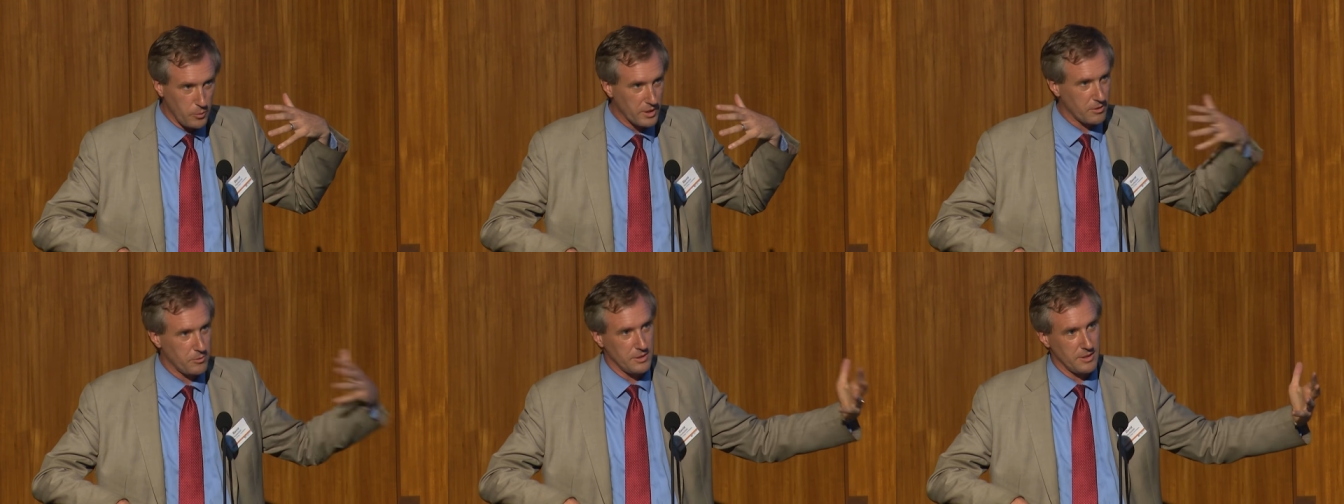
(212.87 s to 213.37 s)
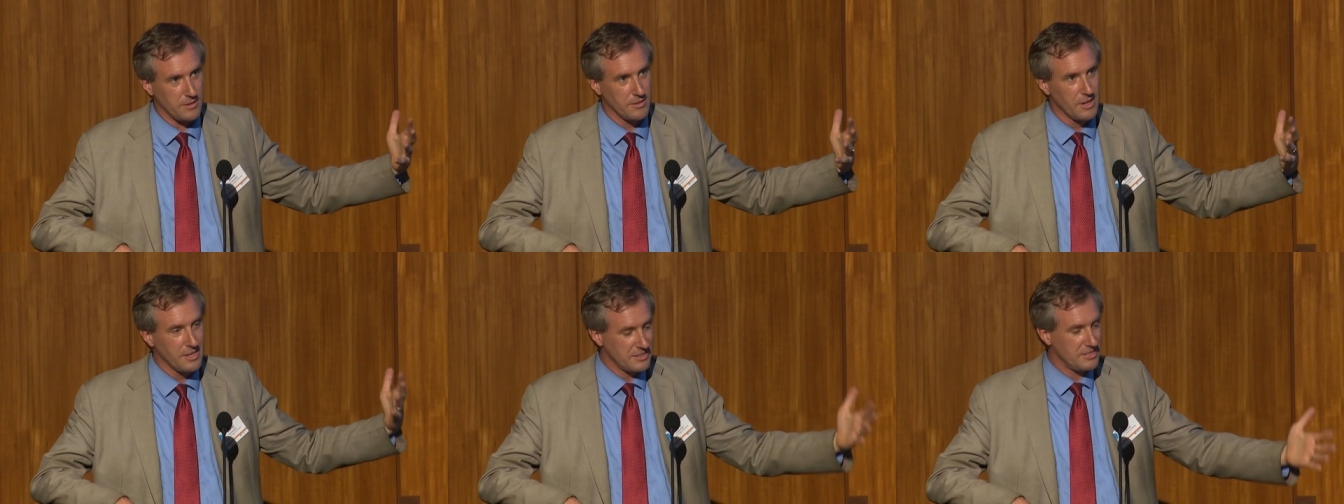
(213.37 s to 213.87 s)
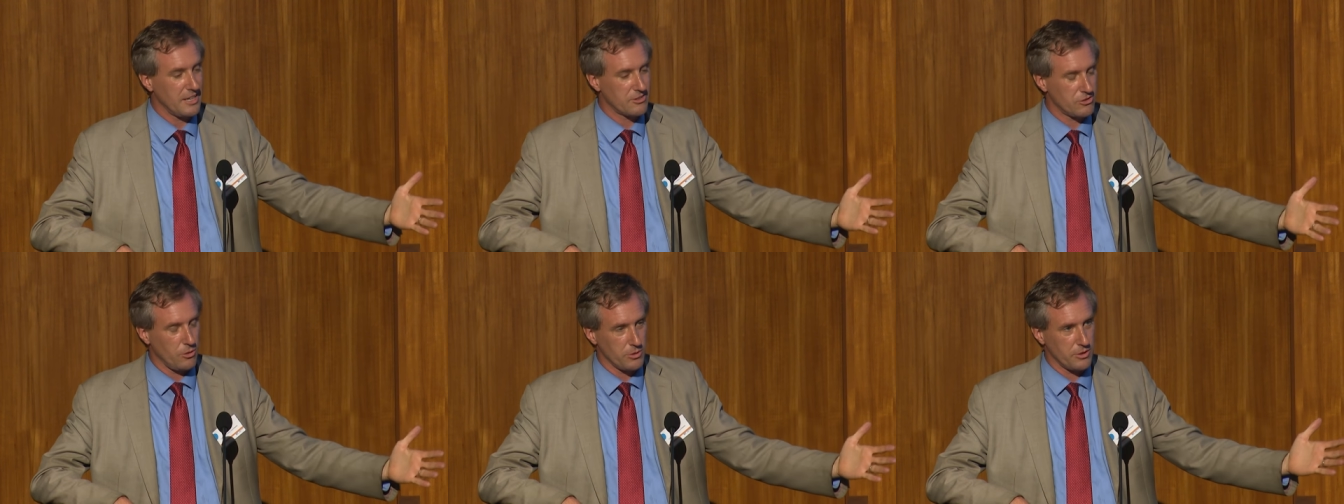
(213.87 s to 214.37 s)
we can really take
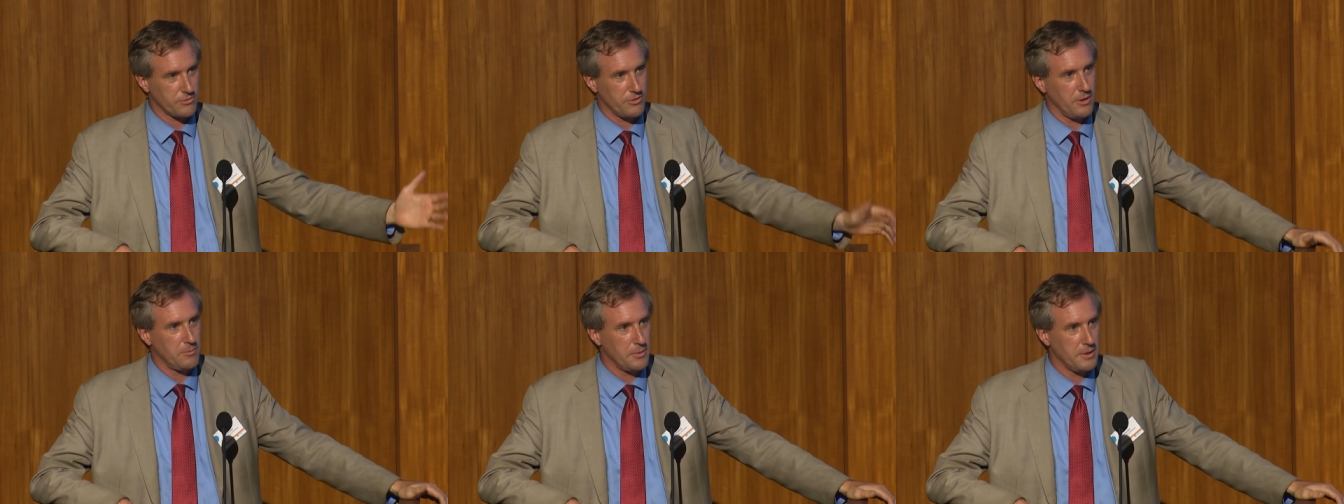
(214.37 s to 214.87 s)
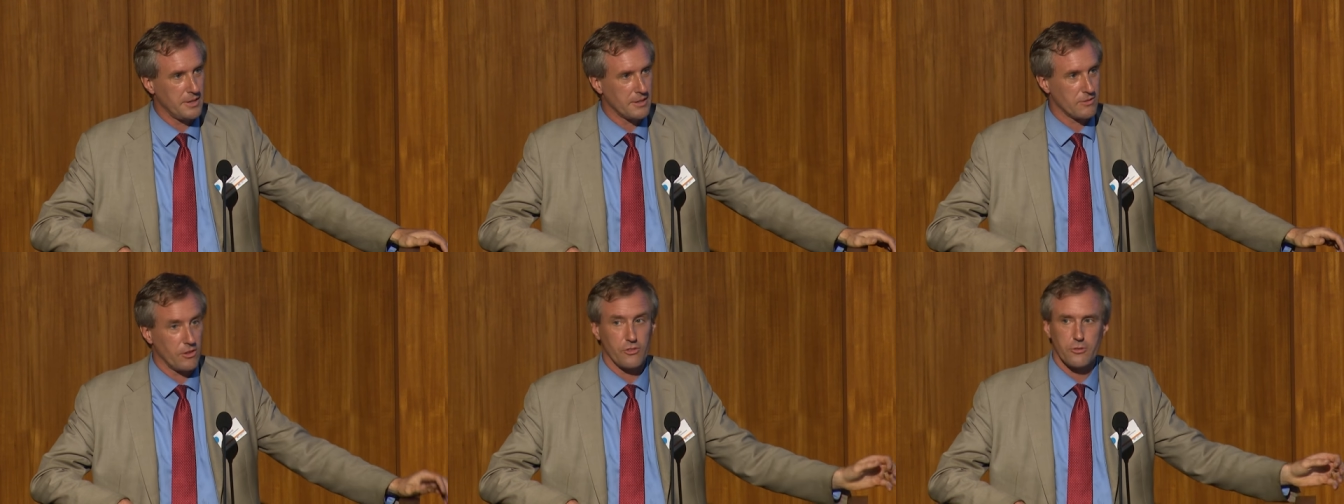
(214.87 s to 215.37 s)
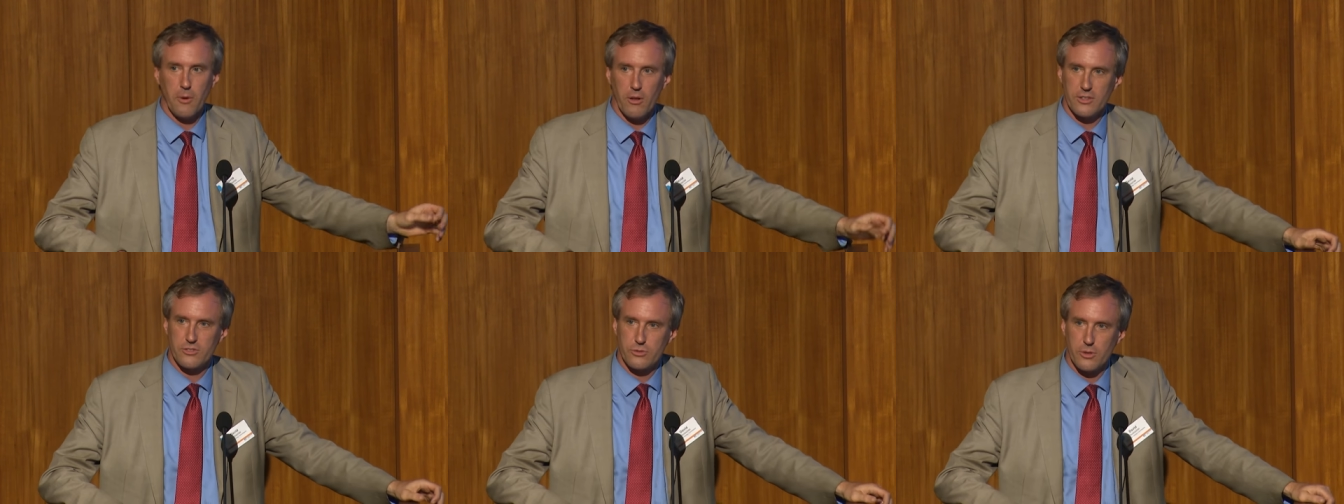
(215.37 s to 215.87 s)
solar from being the
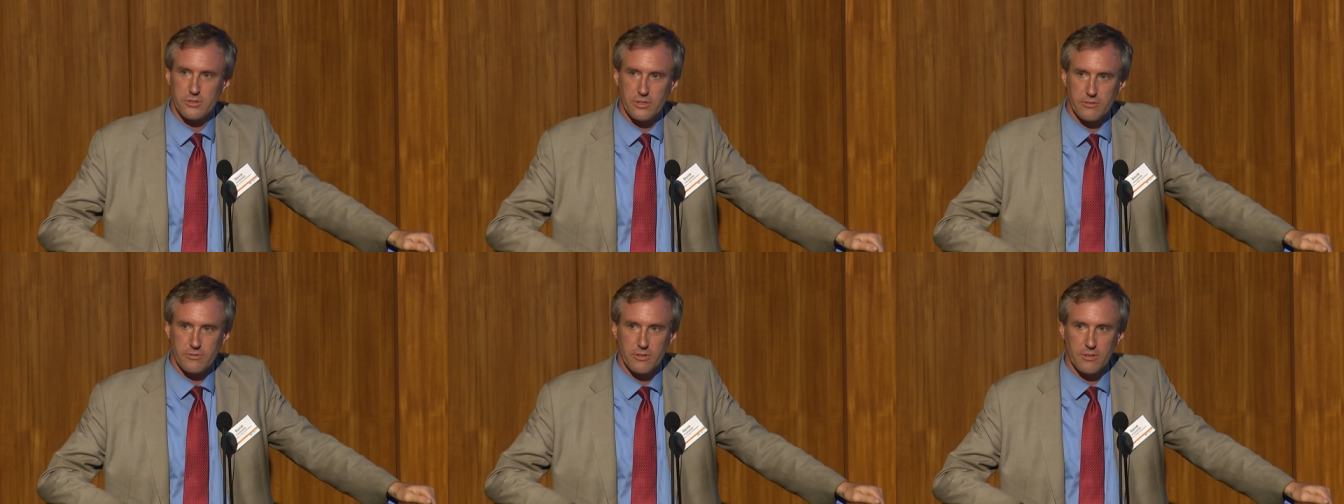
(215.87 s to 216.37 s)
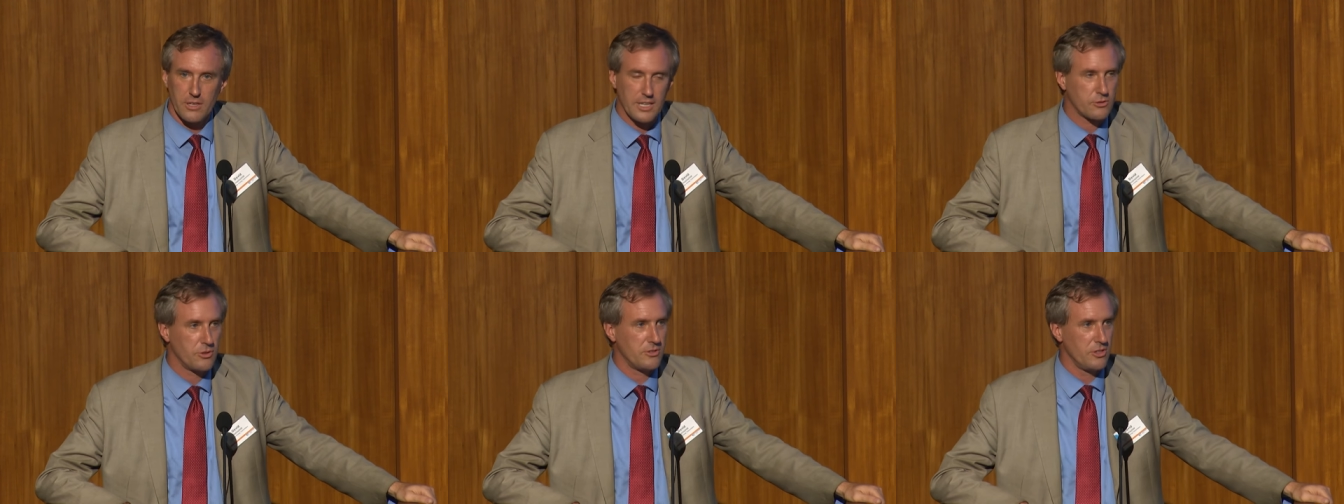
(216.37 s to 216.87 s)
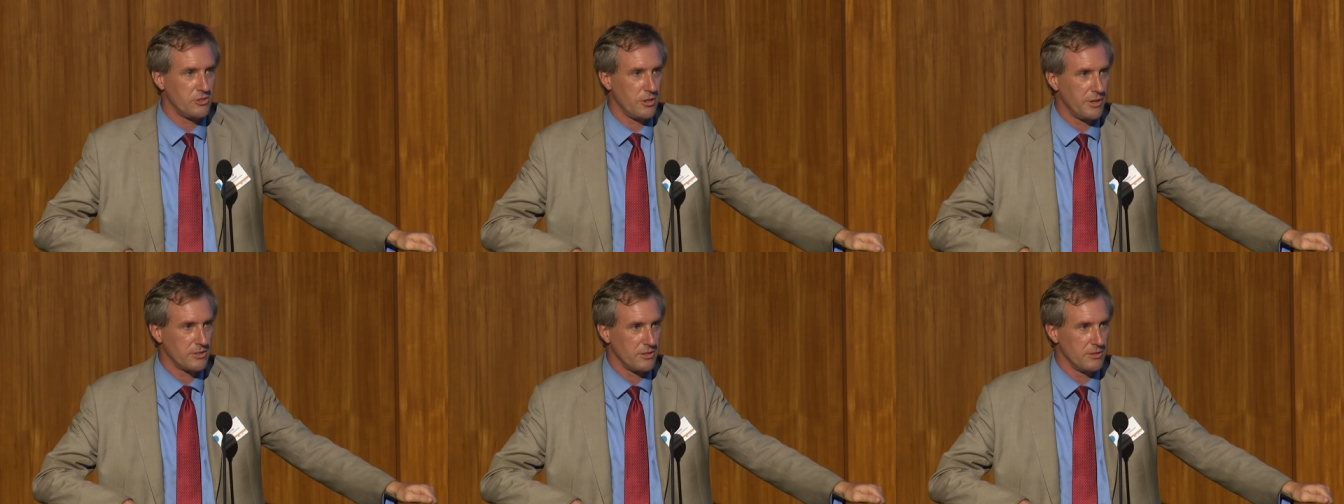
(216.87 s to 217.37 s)
smallest source of electricity
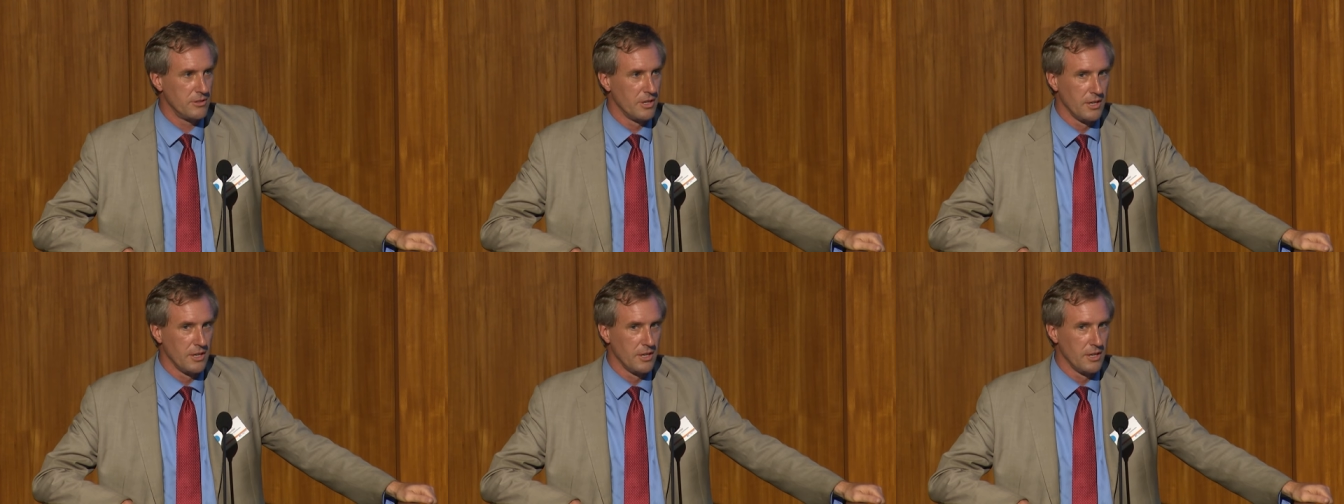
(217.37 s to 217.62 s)
generation